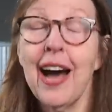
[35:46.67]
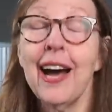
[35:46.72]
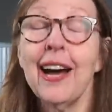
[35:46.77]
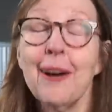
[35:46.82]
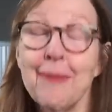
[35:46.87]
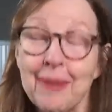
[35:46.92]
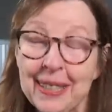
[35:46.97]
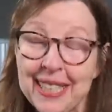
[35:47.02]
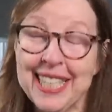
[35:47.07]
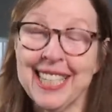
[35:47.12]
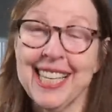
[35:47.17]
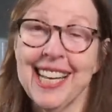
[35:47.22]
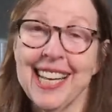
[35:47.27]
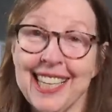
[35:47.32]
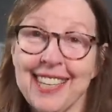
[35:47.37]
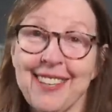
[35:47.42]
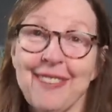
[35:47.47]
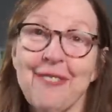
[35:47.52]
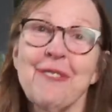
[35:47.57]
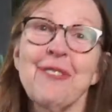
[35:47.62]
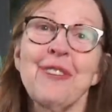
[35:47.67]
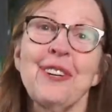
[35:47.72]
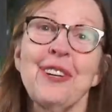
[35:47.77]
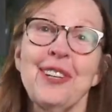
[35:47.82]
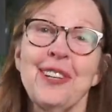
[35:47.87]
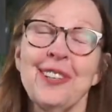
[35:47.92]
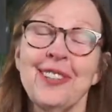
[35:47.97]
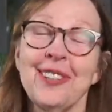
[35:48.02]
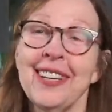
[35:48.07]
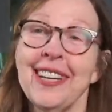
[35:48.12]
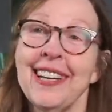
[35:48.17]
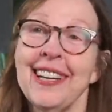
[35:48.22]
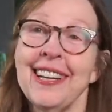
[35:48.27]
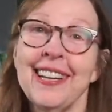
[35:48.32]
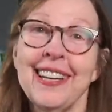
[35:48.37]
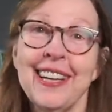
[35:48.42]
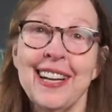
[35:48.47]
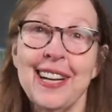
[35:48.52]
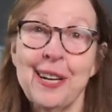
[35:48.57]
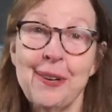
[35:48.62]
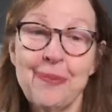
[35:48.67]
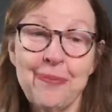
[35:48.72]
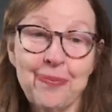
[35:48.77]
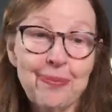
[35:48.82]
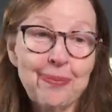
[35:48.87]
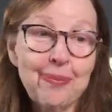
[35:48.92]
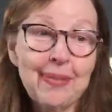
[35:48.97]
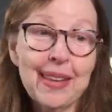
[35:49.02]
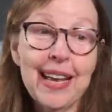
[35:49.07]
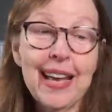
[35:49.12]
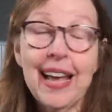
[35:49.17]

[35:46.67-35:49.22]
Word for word: i'm excited for you um,